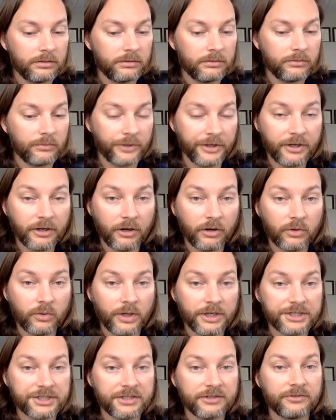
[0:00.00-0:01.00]
Recall
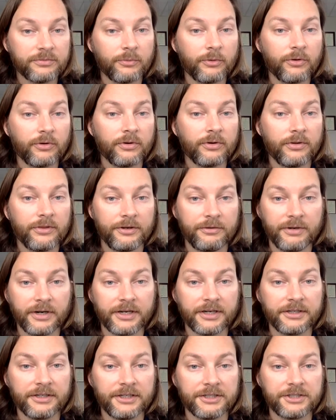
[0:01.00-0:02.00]
questions more than
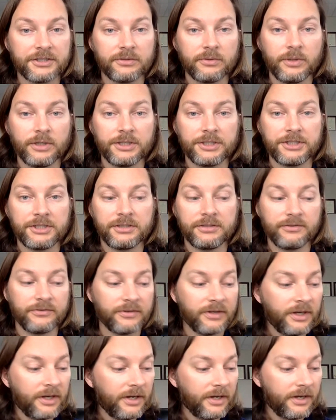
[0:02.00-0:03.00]
recognition
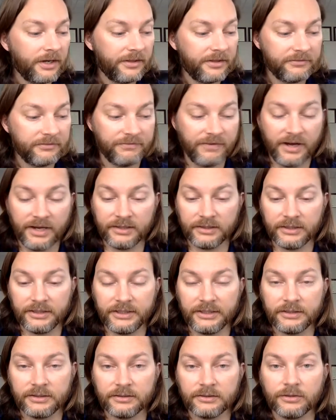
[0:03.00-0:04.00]
questions. And then
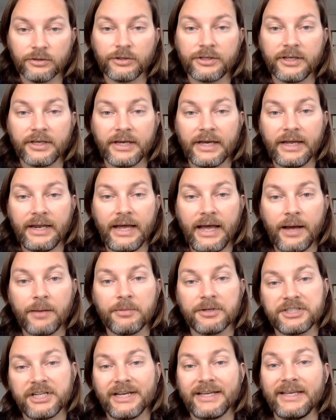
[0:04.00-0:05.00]
finally, looking at how
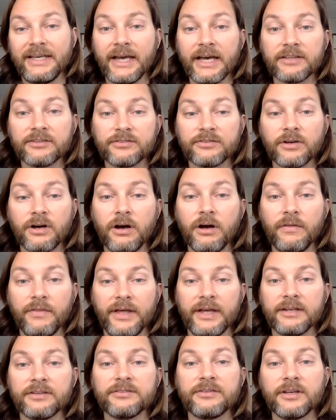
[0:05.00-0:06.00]
much I guessed on
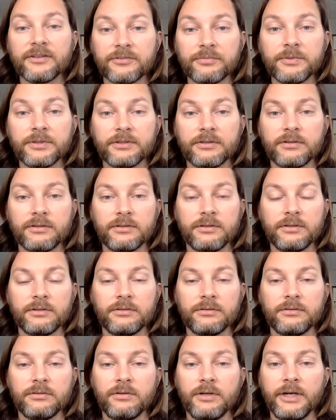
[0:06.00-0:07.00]
that assessment.
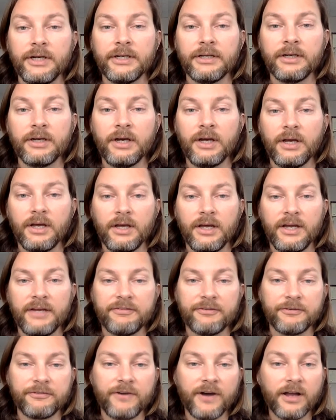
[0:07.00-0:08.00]
right? And
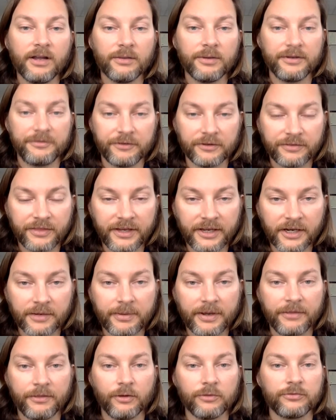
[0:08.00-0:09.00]
if you're thinking
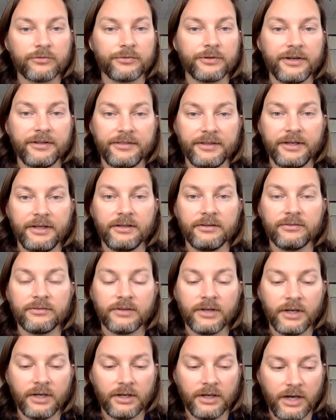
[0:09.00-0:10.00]
about those three
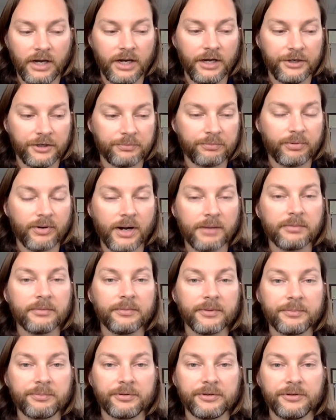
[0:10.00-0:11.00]
things, you're
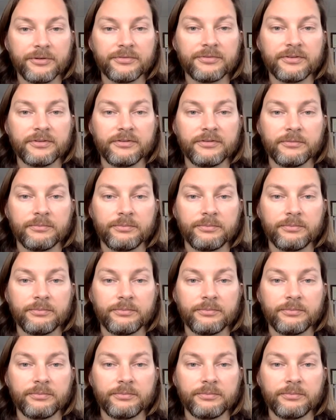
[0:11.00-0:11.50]
probably producing some